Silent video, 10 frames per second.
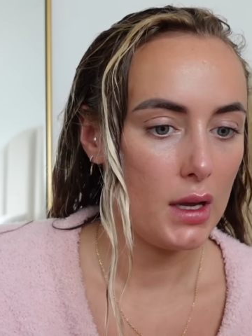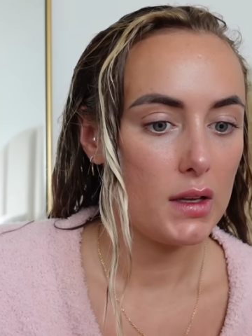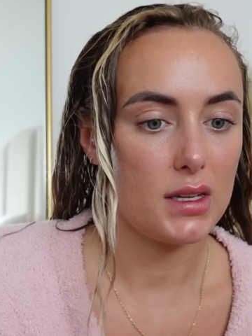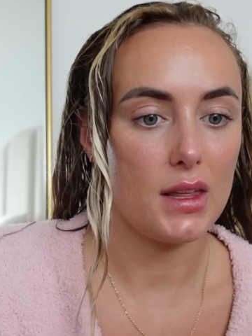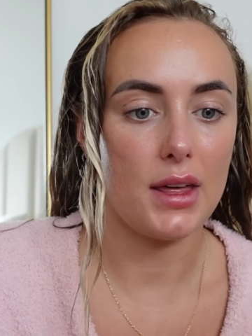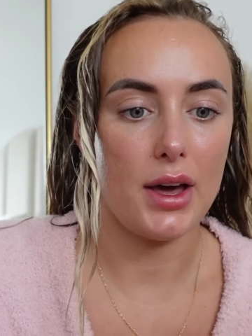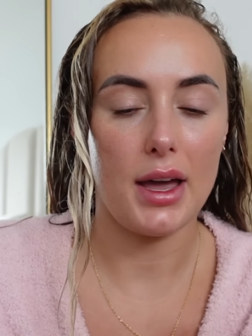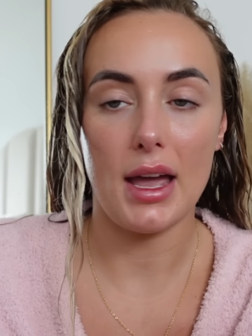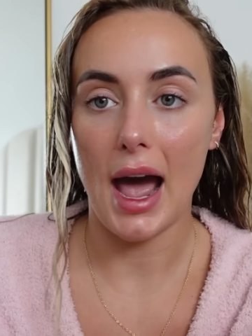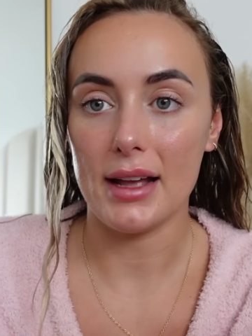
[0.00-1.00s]
so that
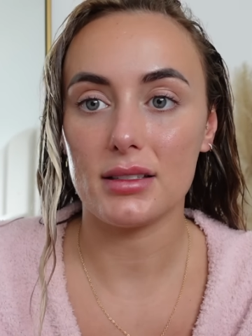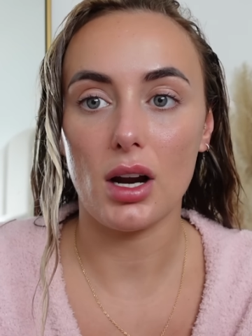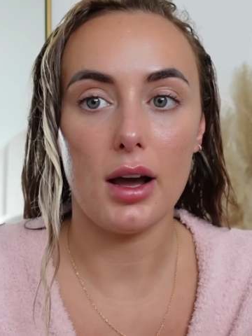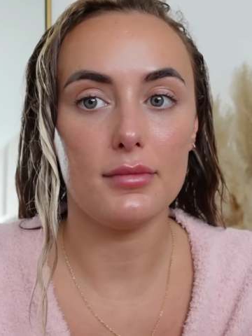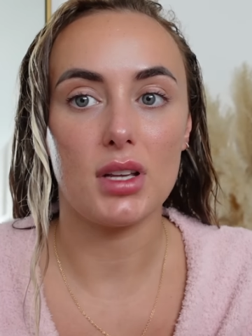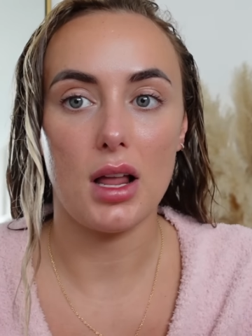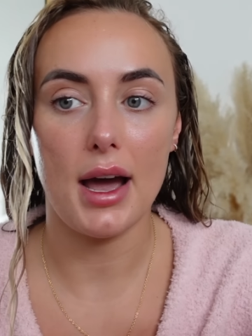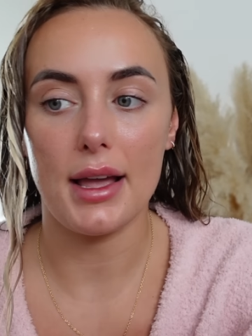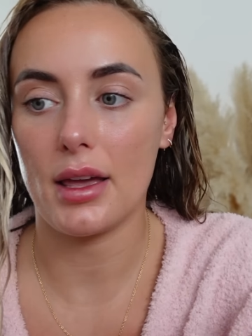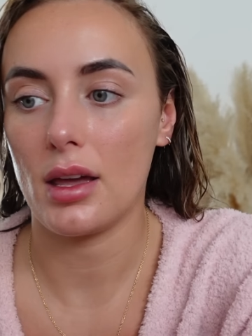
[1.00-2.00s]
it has time to
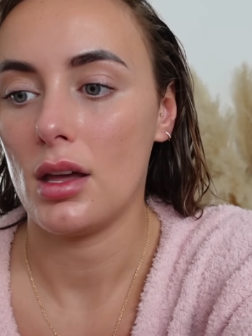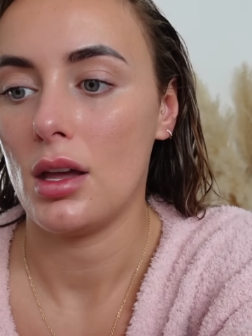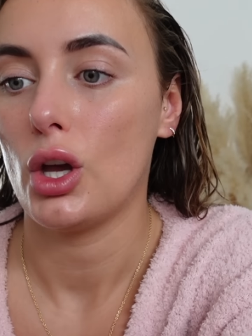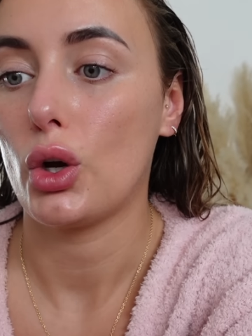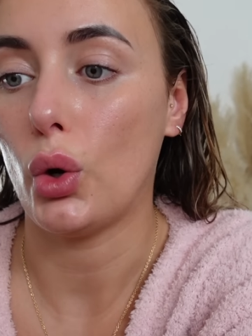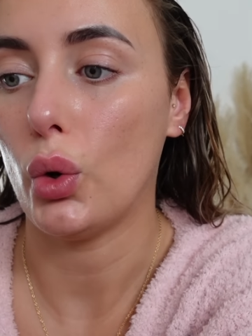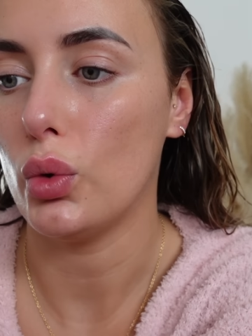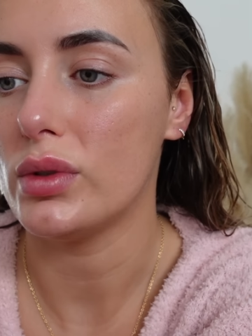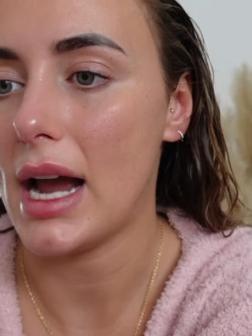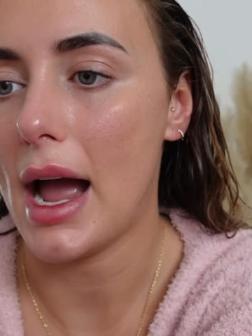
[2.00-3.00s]
like
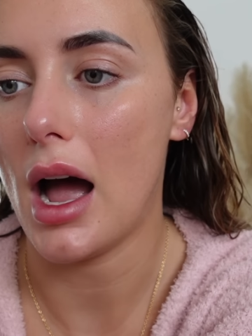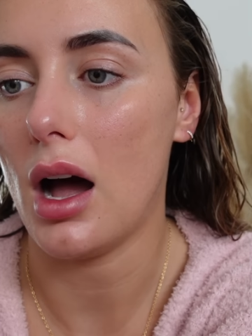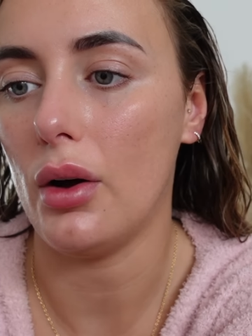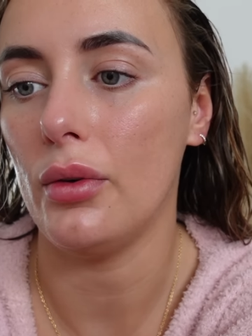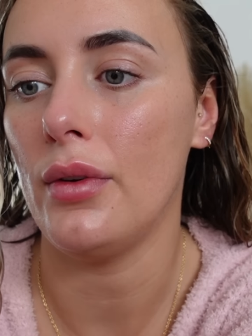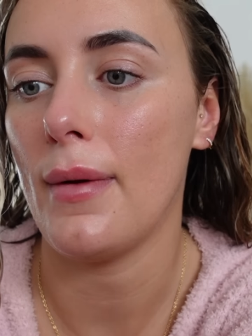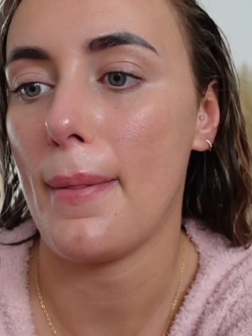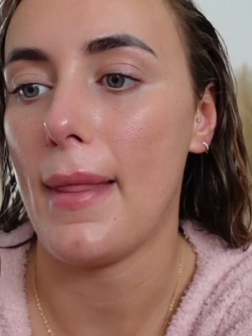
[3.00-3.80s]
cool down,